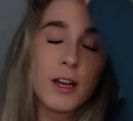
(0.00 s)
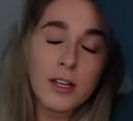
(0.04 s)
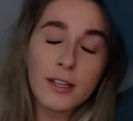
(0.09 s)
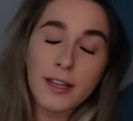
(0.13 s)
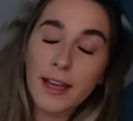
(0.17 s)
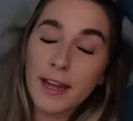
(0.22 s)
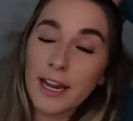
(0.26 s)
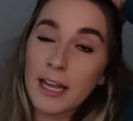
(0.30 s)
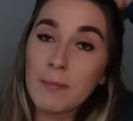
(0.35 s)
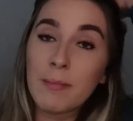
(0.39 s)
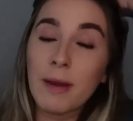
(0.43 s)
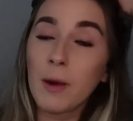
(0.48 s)

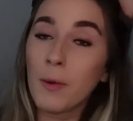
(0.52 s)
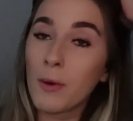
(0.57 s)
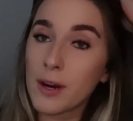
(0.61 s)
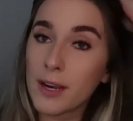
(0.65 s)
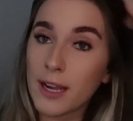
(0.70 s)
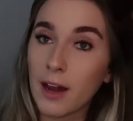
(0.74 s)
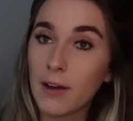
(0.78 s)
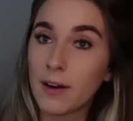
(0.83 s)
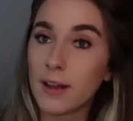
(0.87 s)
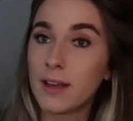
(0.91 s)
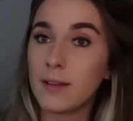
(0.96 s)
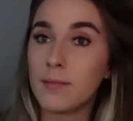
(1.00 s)
getting my
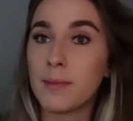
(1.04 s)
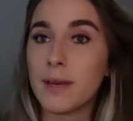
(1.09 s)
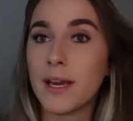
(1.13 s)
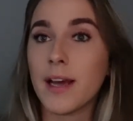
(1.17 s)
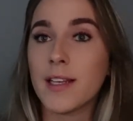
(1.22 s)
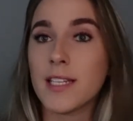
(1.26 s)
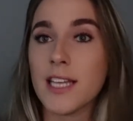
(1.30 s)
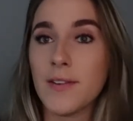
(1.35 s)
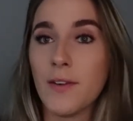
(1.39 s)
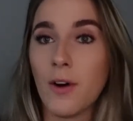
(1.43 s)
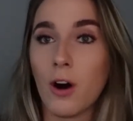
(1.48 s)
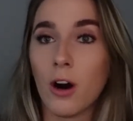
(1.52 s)
workout in
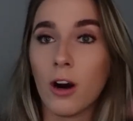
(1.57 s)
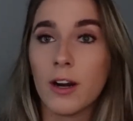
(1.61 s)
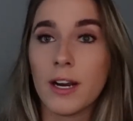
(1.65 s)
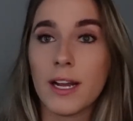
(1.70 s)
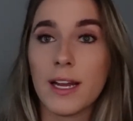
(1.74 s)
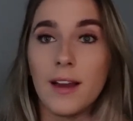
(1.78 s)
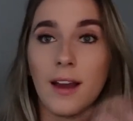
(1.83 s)
because I've already